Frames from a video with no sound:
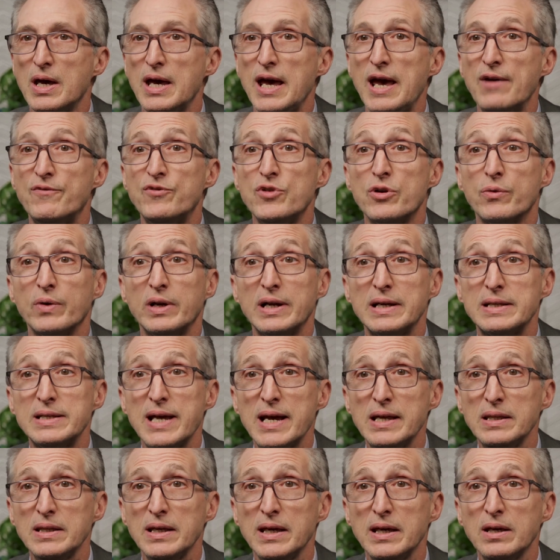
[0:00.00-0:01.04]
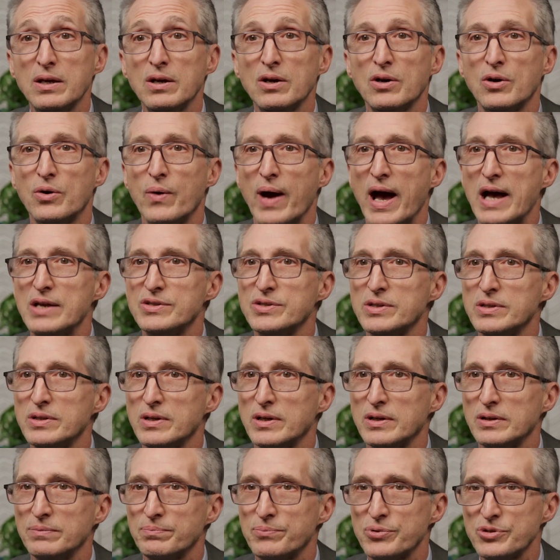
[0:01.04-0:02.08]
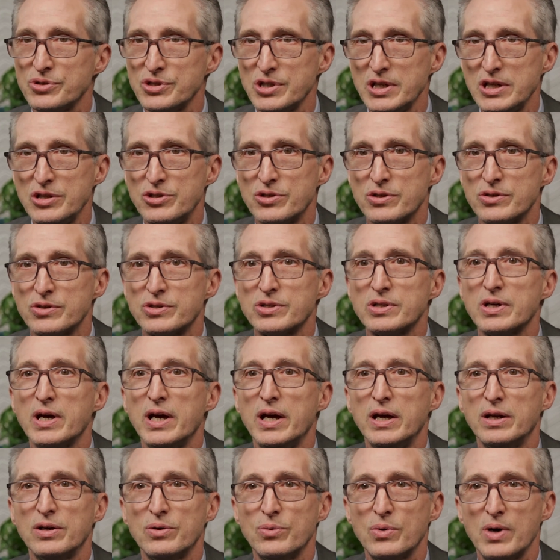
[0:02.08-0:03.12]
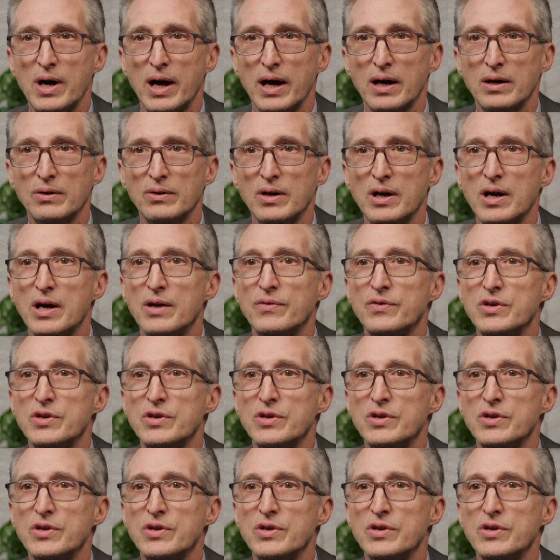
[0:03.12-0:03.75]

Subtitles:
If you're an attending who hasn't done procedures in a while,